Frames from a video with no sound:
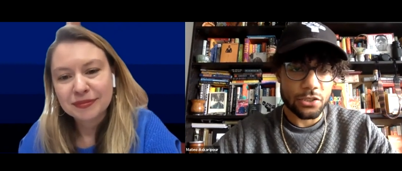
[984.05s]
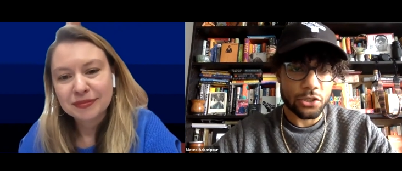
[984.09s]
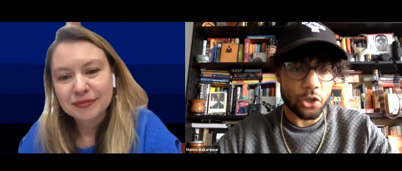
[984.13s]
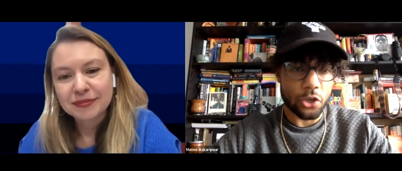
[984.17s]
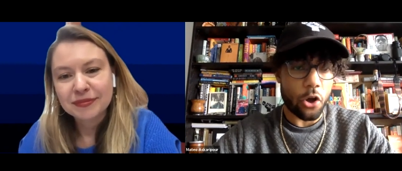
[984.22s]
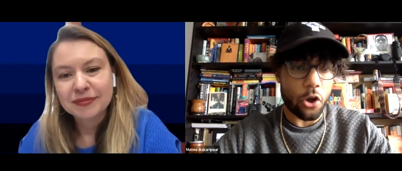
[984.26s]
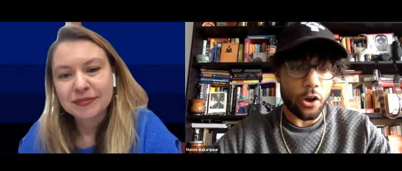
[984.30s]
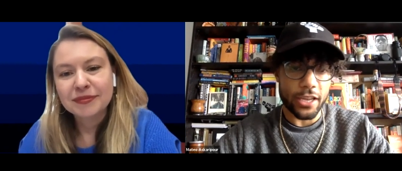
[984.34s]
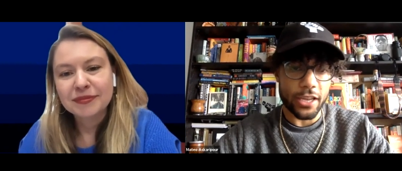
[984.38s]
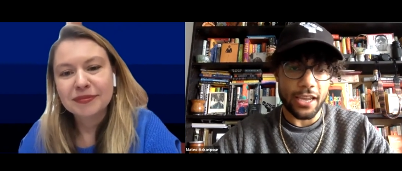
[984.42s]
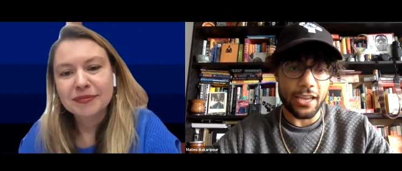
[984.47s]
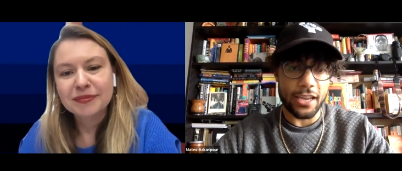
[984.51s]

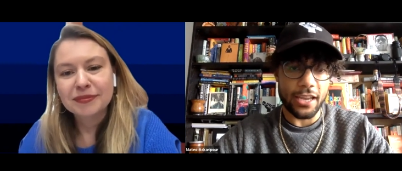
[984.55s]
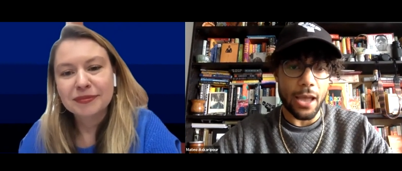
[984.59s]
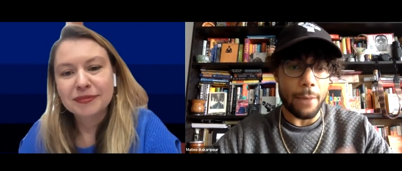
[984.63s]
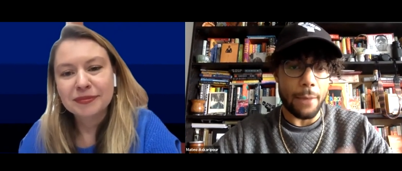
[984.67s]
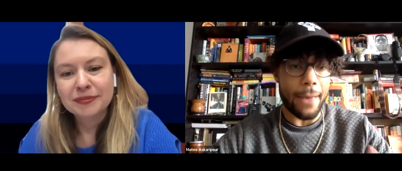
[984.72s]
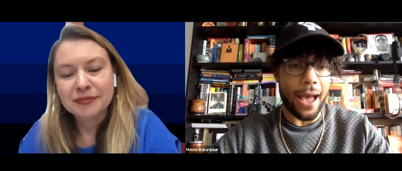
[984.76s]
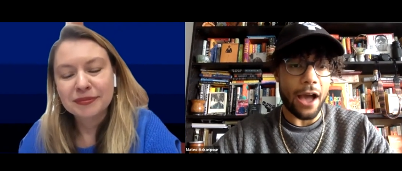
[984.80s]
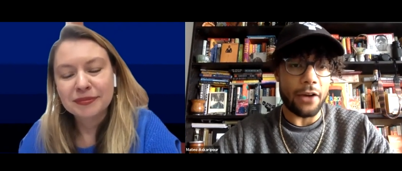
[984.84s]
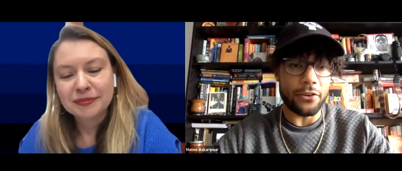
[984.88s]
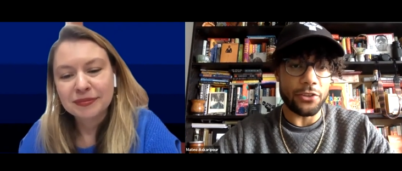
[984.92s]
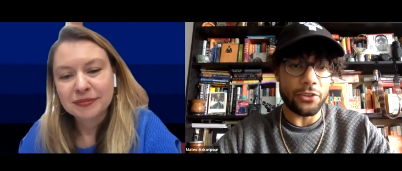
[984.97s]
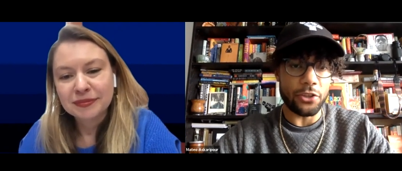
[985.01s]
Speaker 1: talking
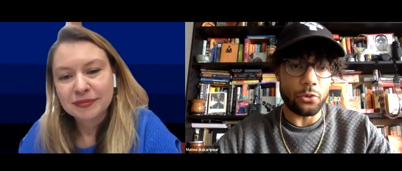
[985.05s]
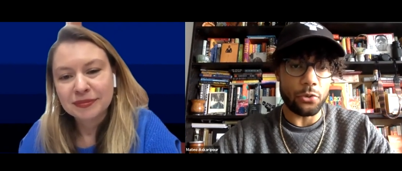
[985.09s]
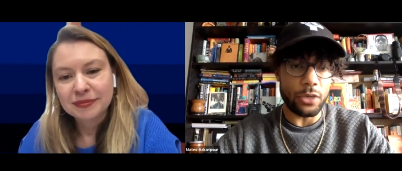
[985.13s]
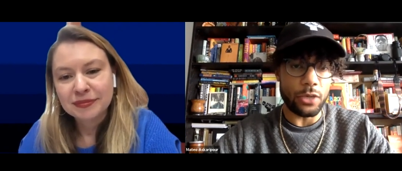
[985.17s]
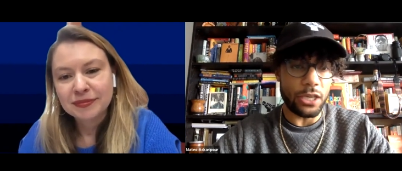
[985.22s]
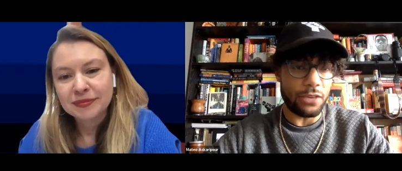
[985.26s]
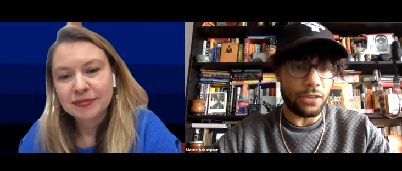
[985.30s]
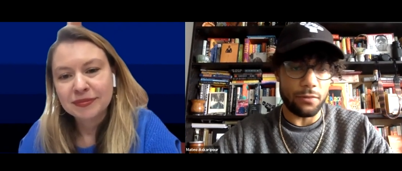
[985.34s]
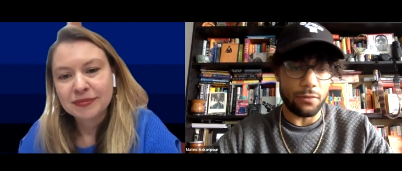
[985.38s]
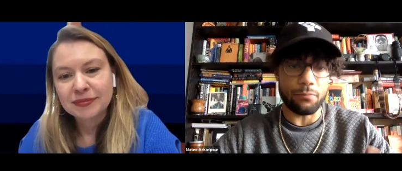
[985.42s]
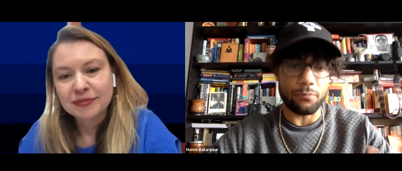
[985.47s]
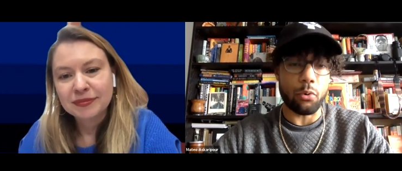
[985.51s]
about you
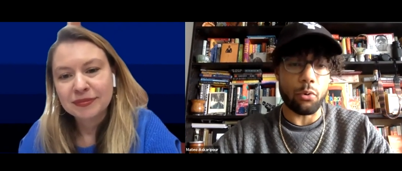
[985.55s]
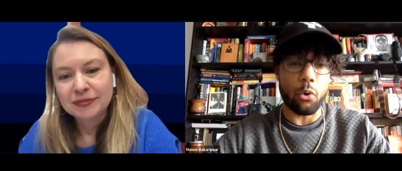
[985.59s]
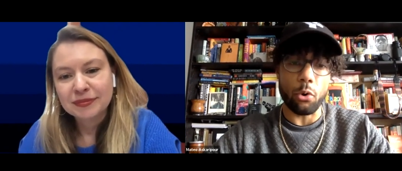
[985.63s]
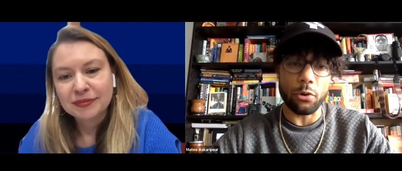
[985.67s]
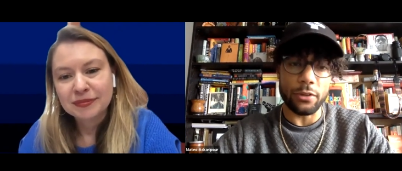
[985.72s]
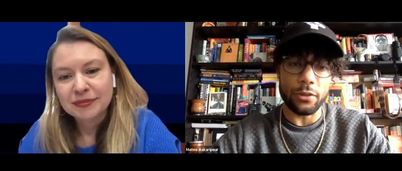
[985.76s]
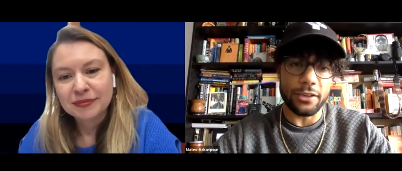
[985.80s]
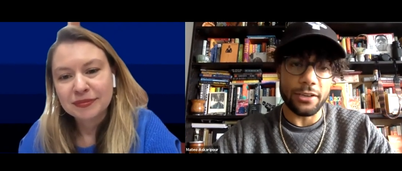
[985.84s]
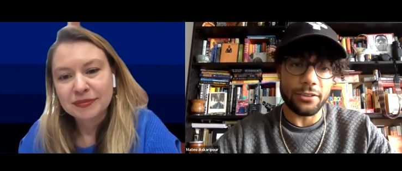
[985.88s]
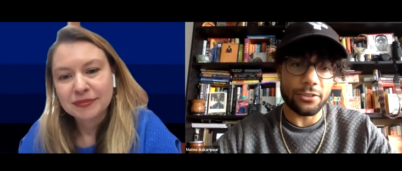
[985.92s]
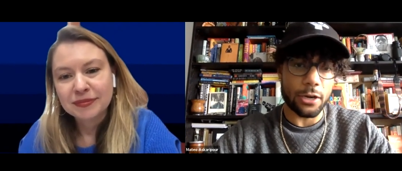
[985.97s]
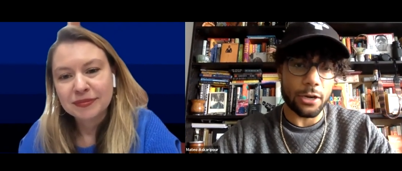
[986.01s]
even
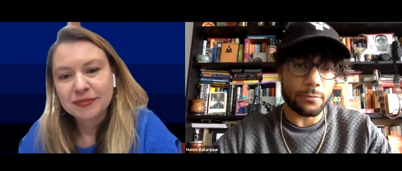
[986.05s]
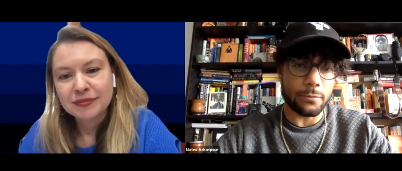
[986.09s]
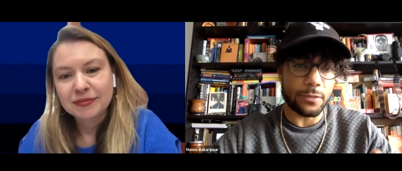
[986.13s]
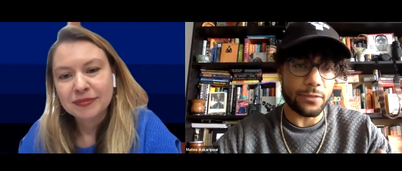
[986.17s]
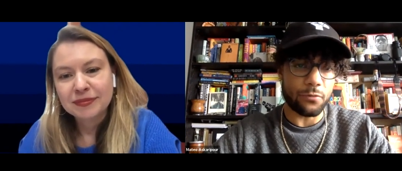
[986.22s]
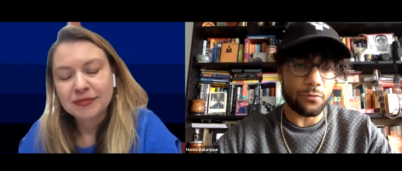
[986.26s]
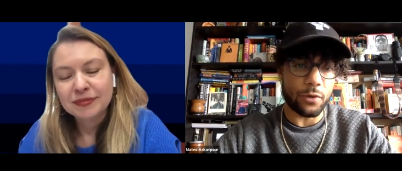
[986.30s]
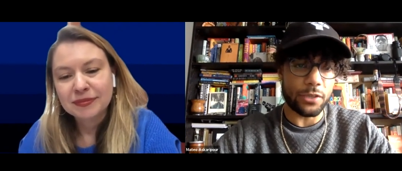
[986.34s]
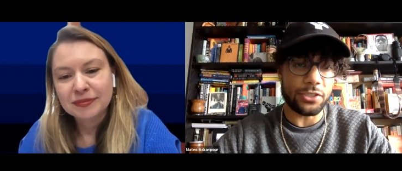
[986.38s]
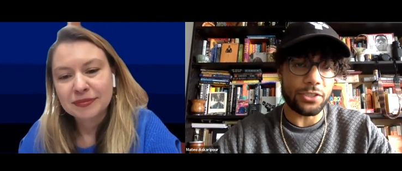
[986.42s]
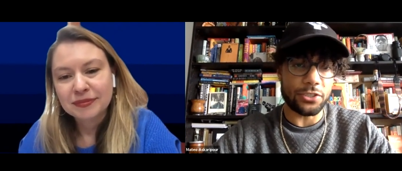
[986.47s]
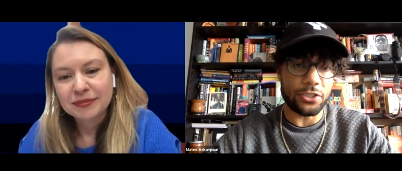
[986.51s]
poorly in terms
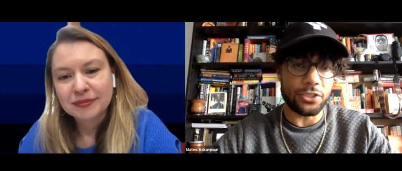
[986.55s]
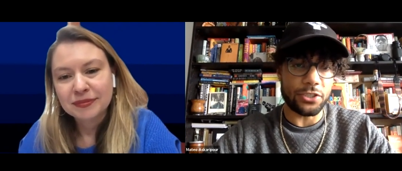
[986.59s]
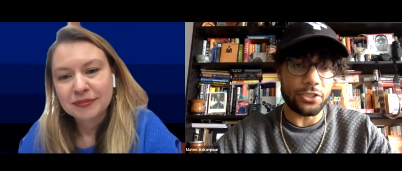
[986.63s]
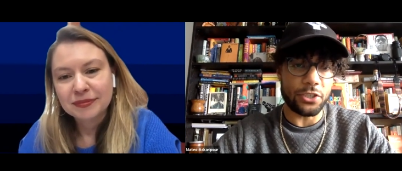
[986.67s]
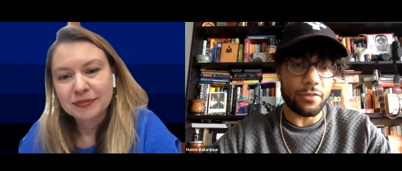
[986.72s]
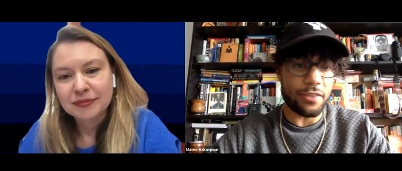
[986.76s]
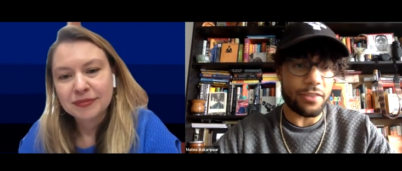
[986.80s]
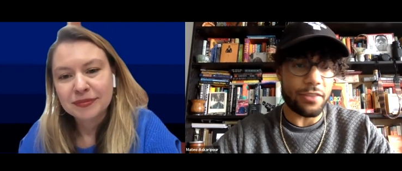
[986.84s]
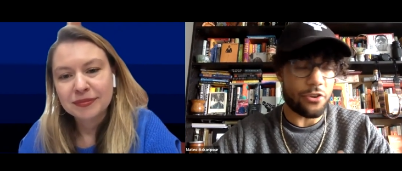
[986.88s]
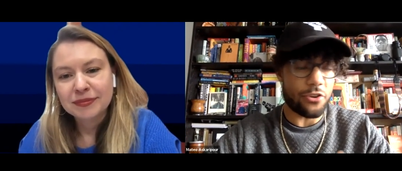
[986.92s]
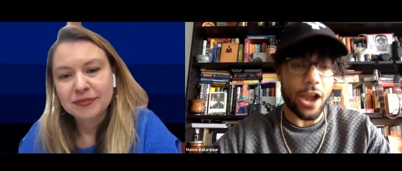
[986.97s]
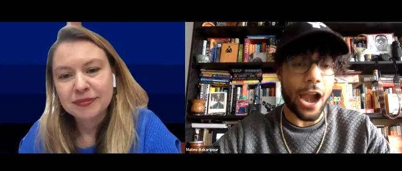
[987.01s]
of what you're
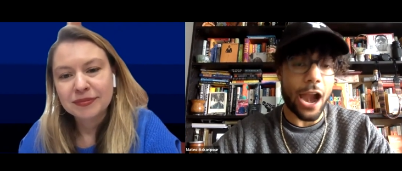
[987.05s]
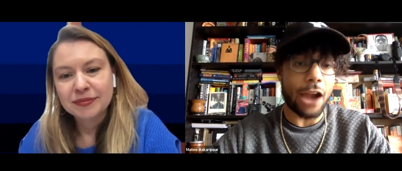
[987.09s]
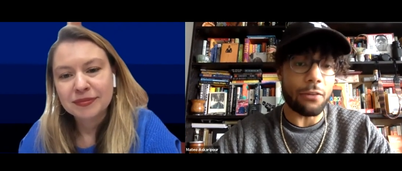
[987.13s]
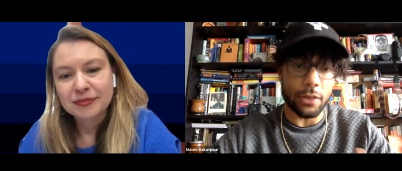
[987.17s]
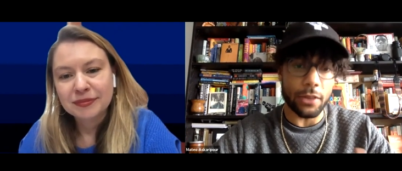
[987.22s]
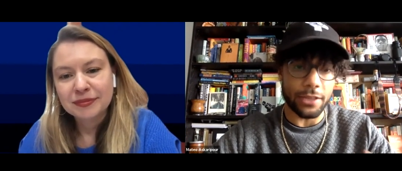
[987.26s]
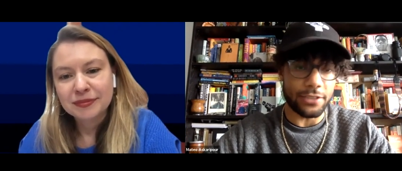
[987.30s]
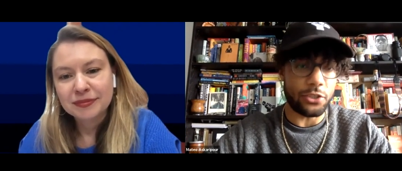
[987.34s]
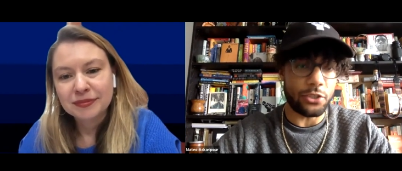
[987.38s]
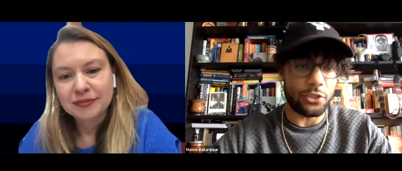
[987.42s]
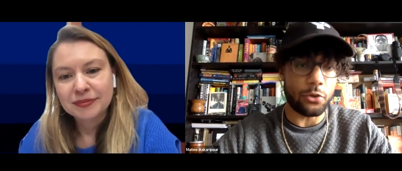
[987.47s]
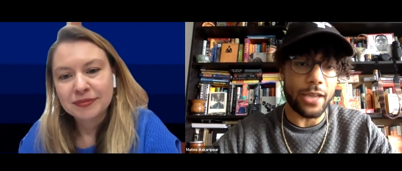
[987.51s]
doing, then you're not
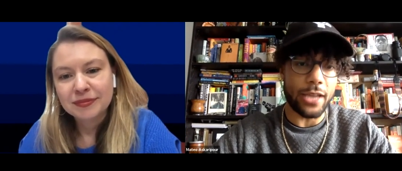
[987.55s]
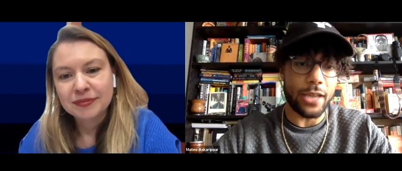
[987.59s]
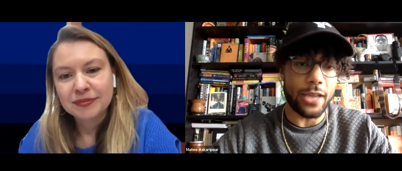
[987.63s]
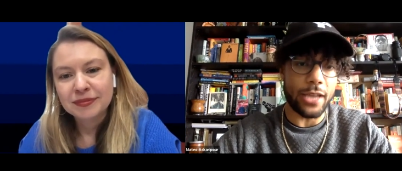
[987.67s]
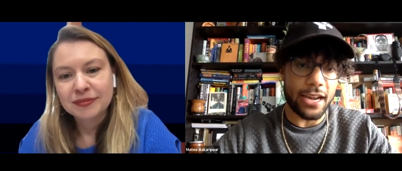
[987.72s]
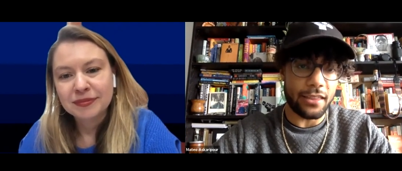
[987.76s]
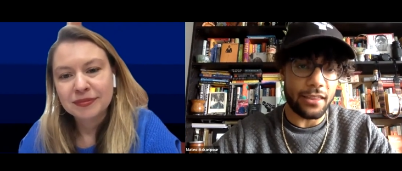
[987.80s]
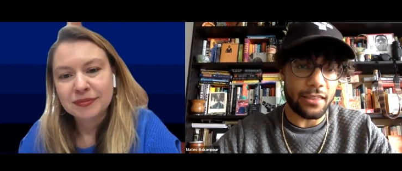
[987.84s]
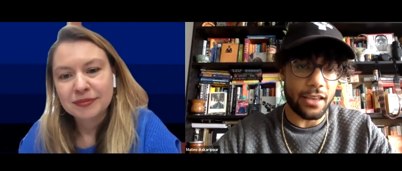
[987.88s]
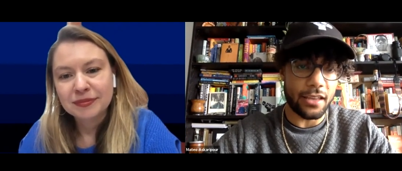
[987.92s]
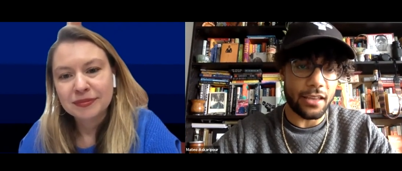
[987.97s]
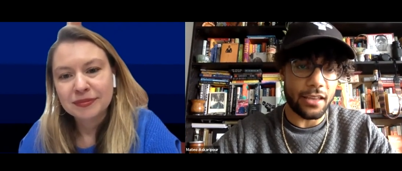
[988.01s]
really doing
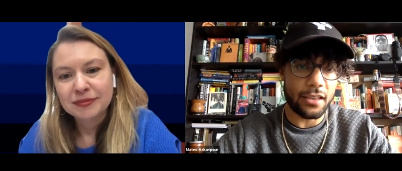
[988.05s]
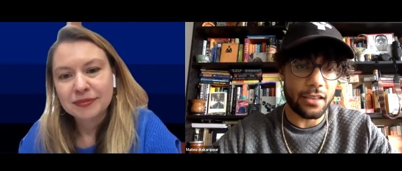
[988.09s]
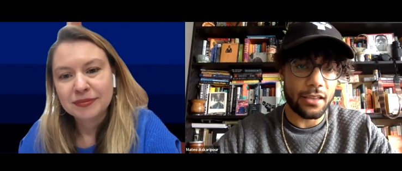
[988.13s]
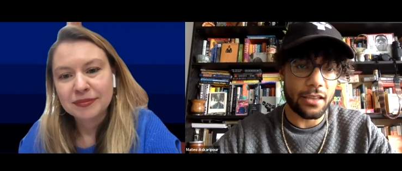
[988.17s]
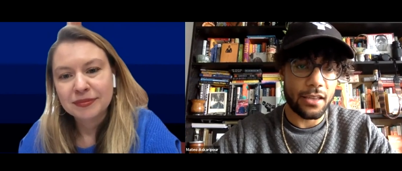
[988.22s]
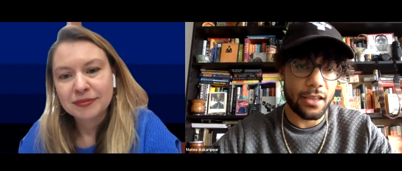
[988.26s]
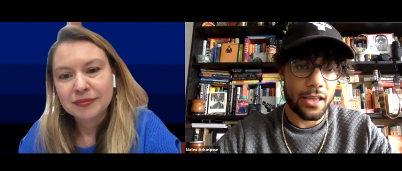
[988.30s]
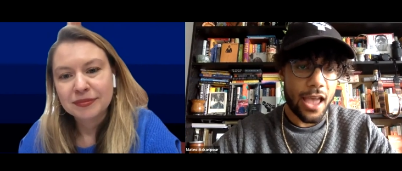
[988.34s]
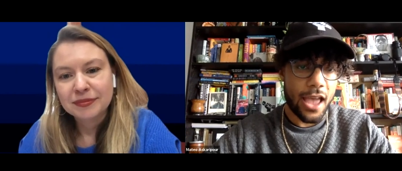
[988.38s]
anything.